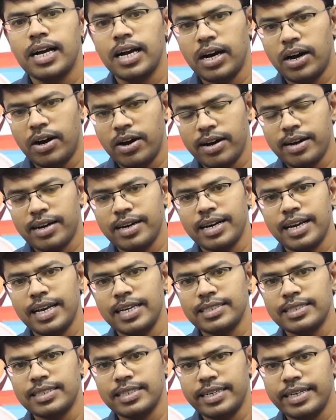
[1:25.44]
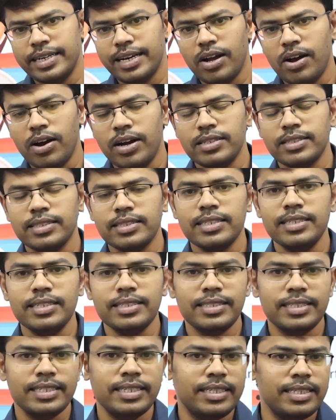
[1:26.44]
contrast enhanced
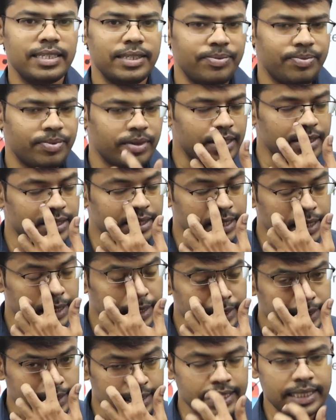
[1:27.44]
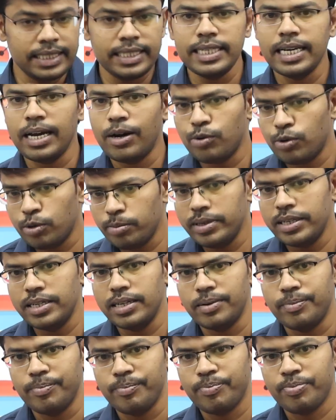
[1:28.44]
CT. CECT have to be
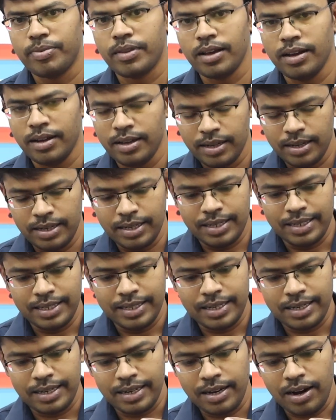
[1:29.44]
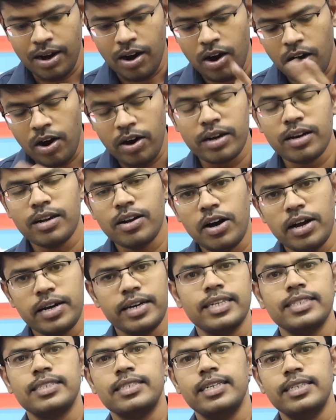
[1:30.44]
done, or
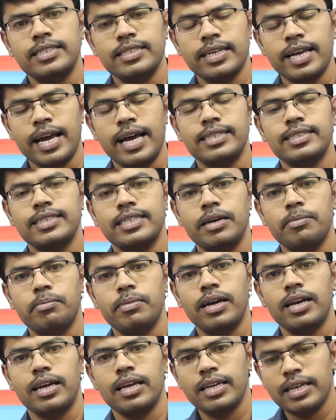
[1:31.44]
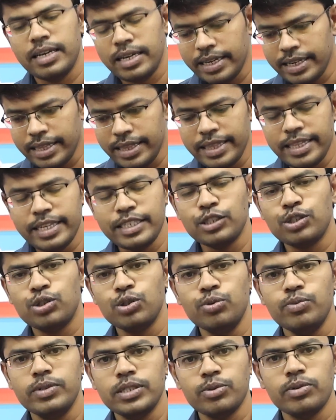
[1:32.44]
contrast enhanced MRI. In these
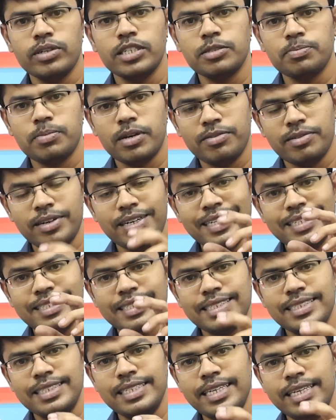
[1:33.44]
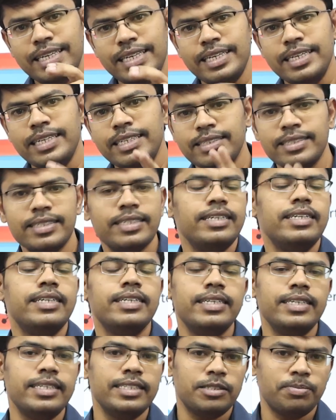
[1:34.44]
two, which one is preferred?
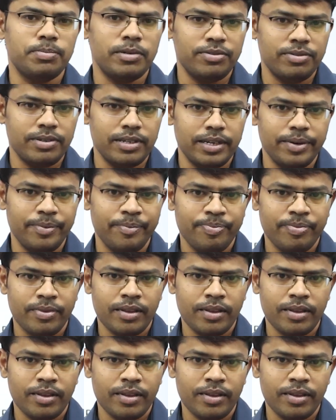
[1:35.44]
CECT is preferred.